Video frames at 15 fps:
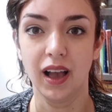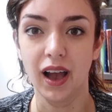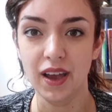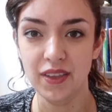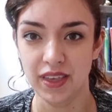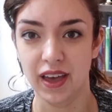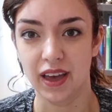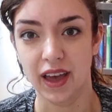
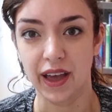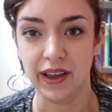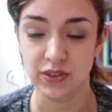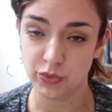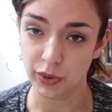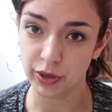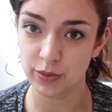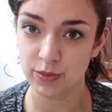Hi there,
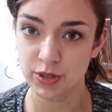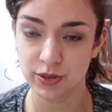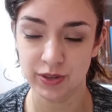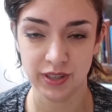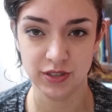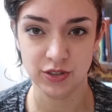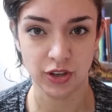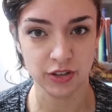and welcome to
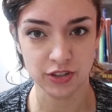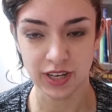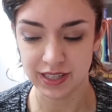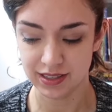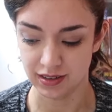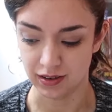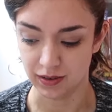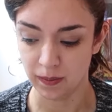this Dutch
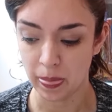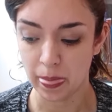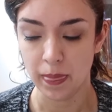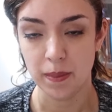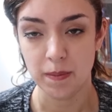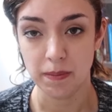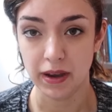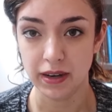lesson.
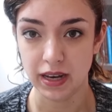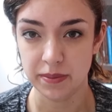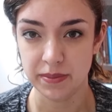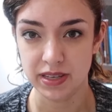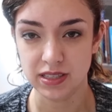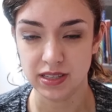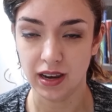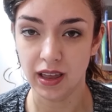My name
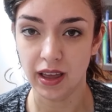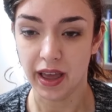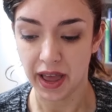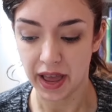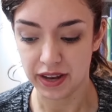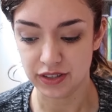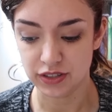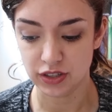is Stella
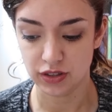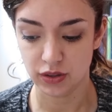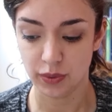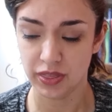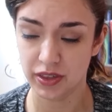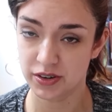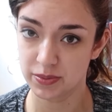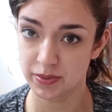and the
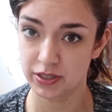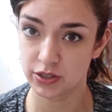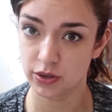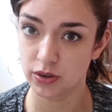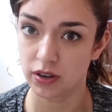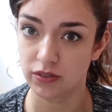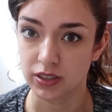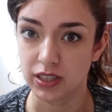weather has been so
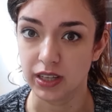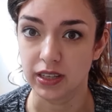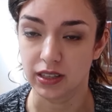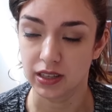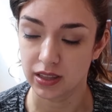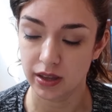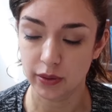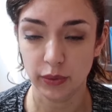lovely
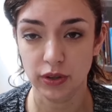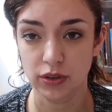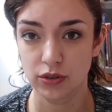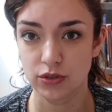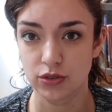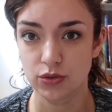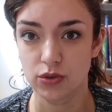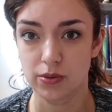lately that we're
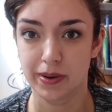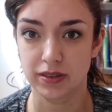going to talk